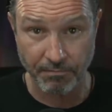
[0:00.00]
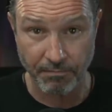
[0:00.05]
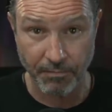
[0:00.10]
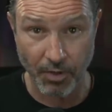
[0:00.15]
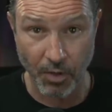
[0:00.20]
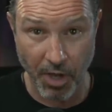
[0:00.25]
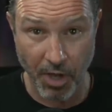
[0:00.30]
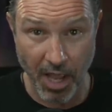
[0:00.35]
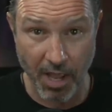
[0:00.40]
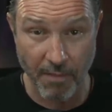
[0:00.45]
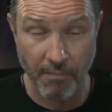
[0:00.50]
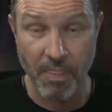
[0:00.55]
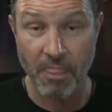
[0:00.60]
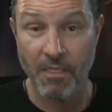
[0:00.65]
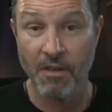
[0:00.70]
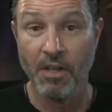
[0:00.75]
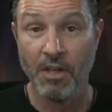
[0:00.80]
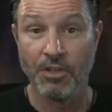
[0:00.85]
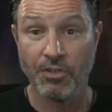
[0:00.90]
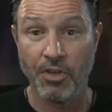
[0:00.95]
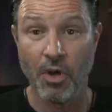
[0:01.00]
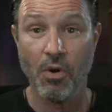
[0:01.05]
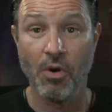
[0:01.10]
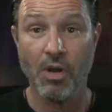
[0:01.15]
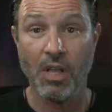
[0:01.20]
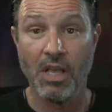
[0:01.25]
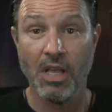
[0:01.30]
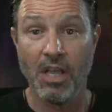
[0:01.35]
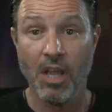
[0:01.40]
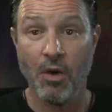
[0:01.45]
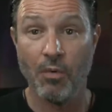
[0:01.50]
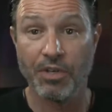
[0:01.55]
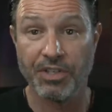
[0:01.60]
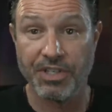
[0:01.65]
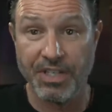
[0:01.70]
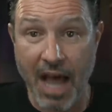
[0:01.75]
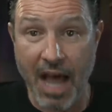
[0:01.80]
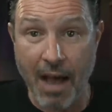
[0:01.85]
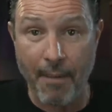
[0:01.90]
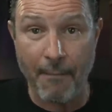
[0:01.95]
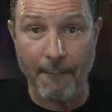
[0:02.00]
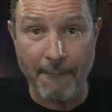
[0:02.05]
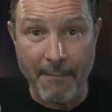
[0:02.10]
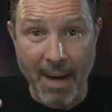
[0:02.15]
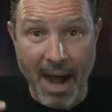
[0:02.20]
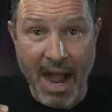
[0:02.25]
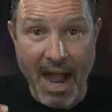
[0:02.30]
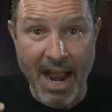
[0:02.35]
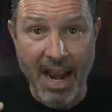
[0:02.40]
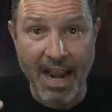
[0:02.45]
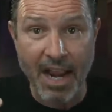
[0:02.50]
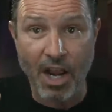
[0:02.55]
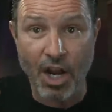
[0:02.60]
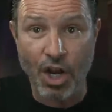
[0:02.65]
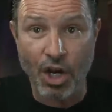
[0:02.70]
Okay. So it was not my